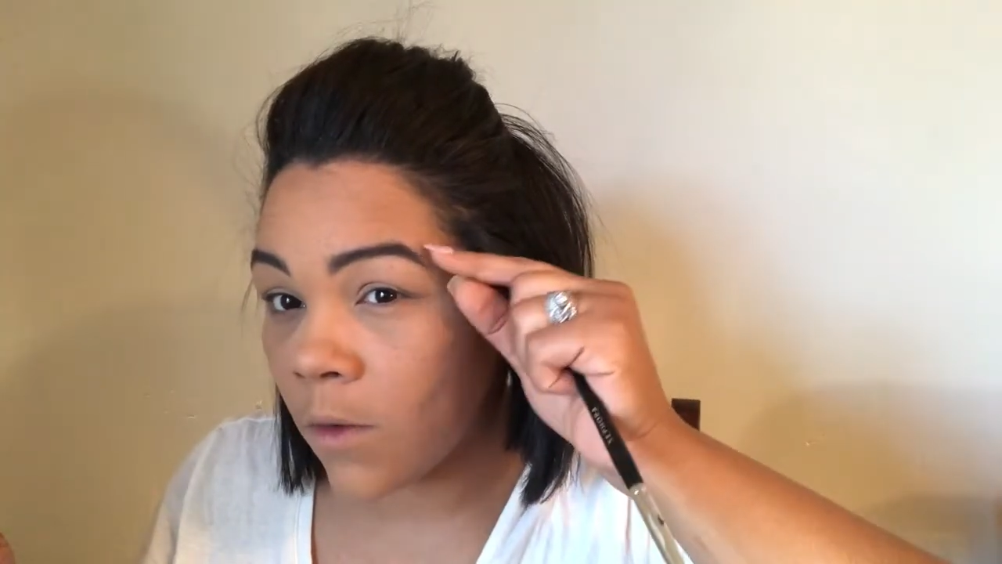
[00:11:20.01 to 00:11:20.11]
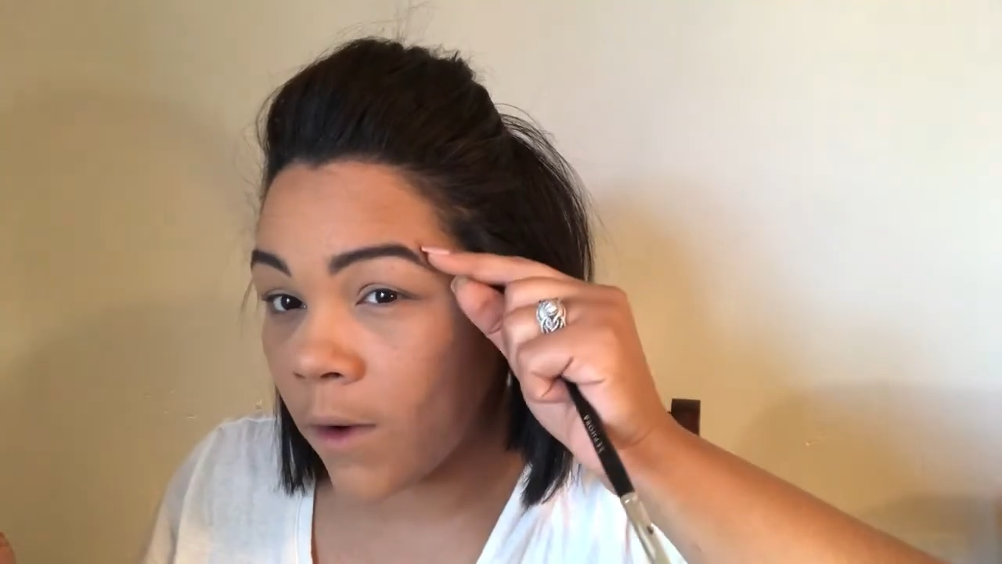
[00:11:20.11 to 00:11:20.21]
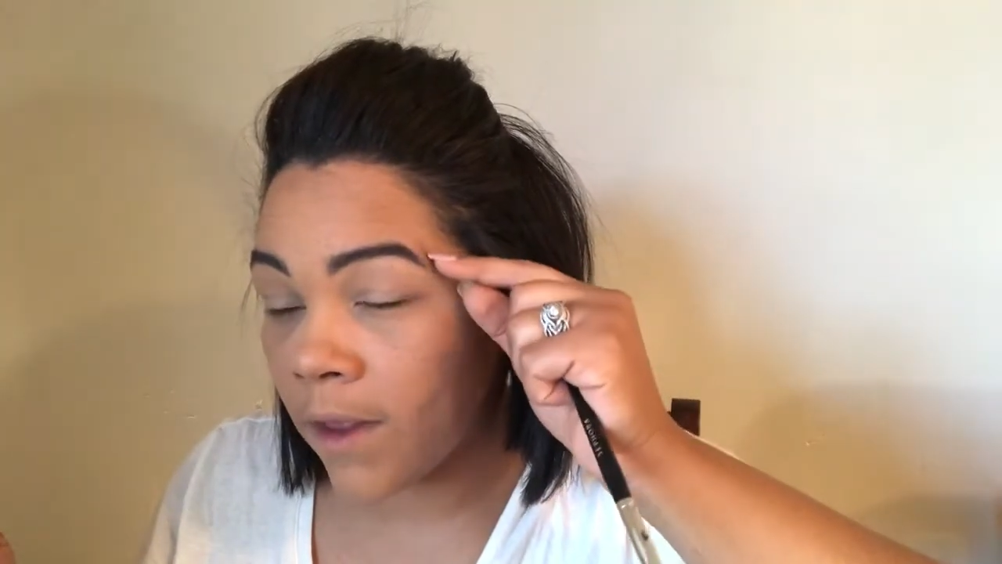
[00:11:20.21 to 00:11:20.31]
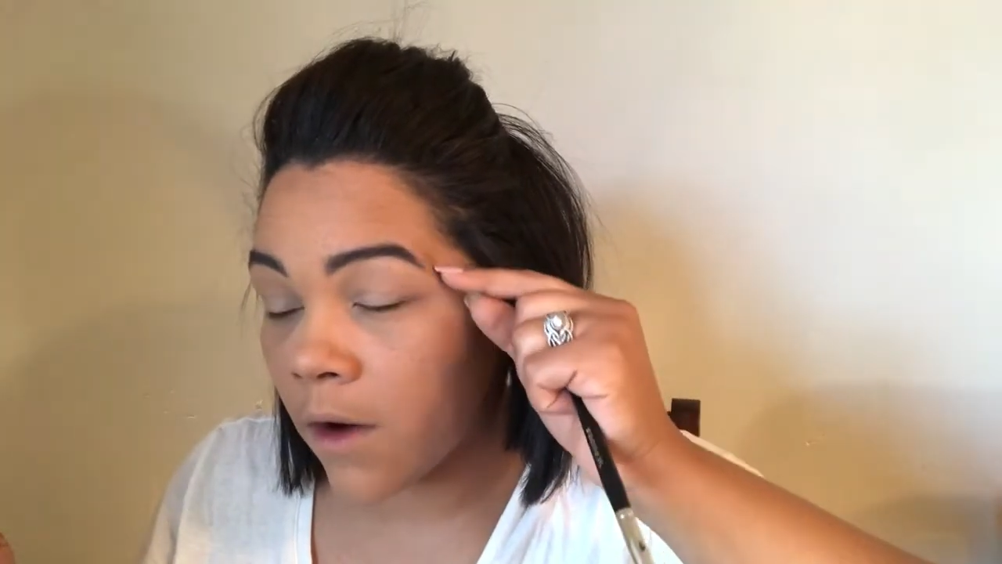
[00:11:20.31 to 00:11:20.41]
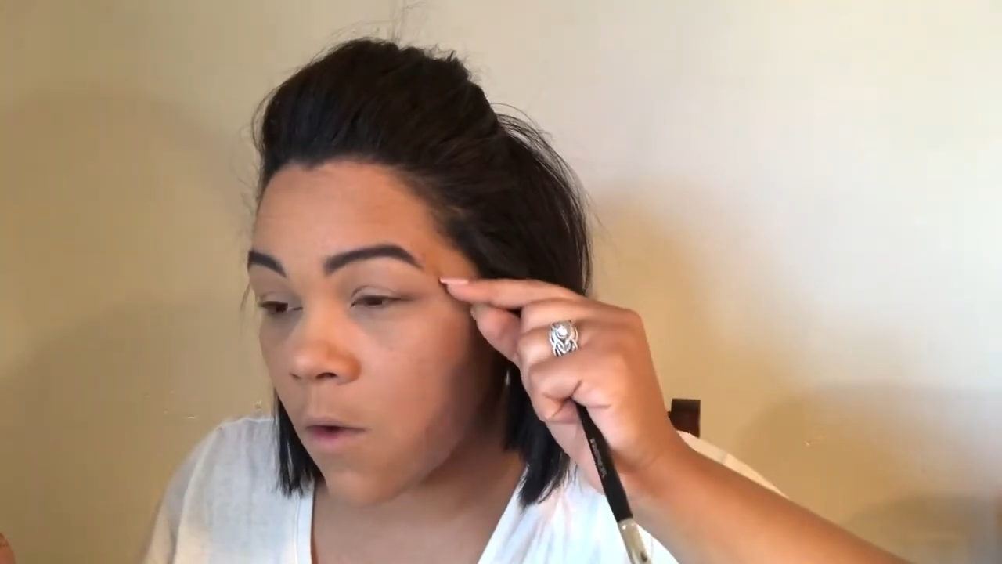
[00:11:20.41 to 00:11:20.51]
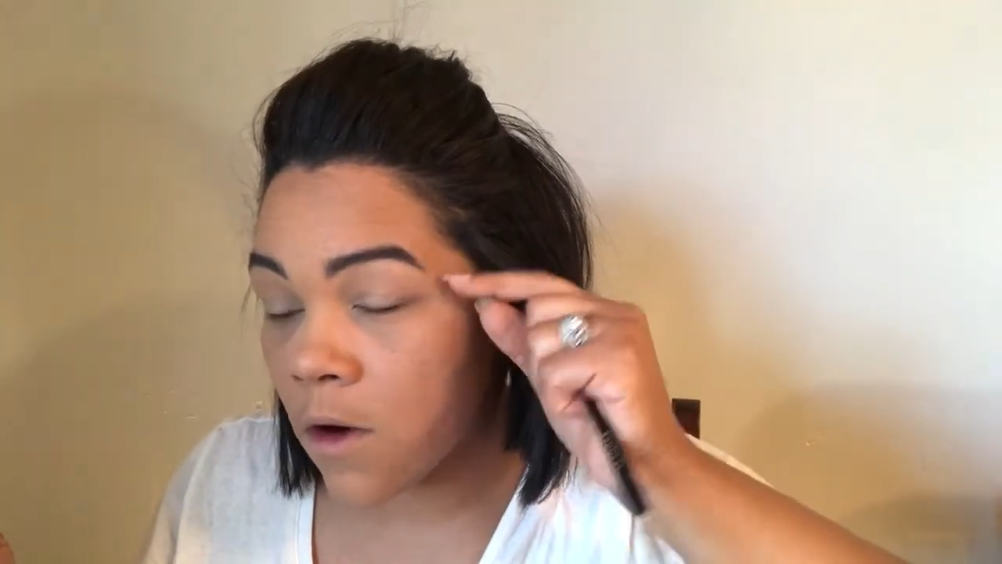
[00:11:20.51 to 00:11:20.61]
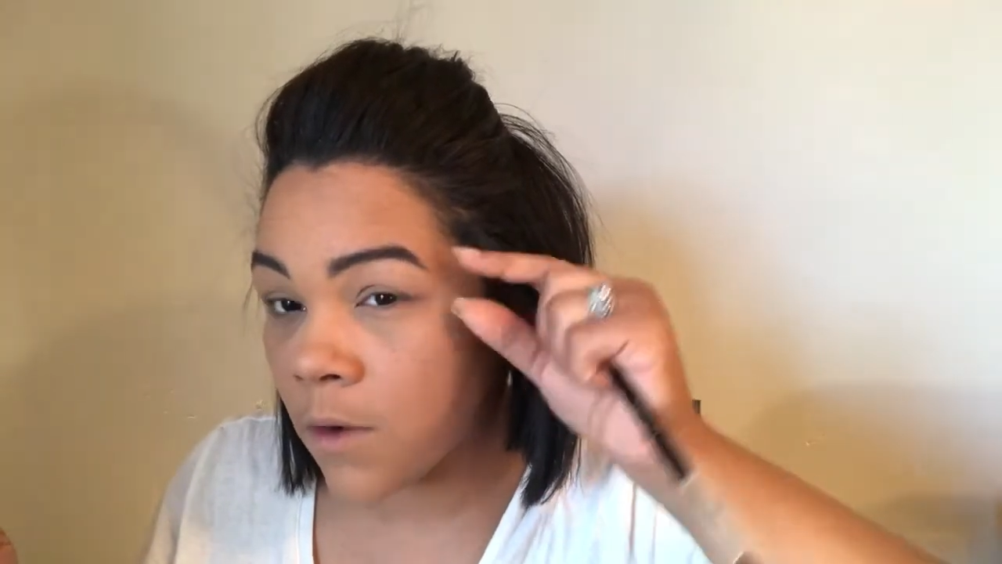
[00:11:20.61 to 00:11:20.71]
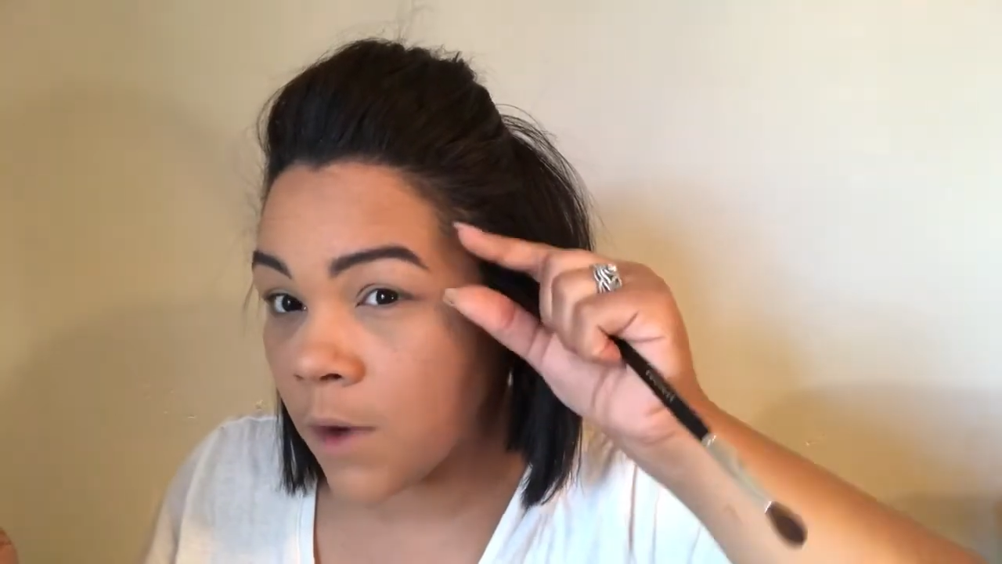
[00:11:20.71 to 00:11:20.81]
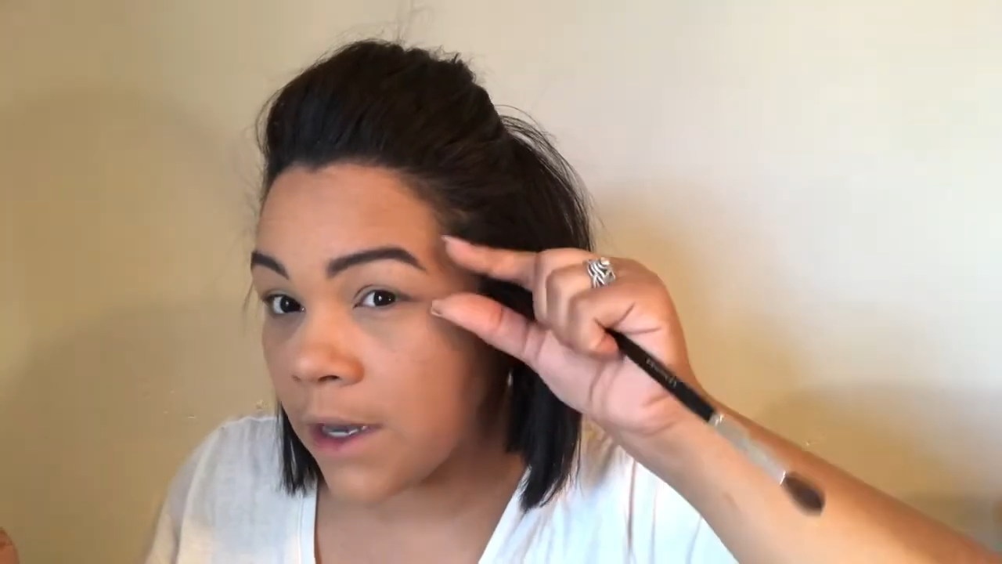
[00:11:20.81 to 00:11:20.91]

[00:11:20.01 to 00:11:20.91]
where that corner would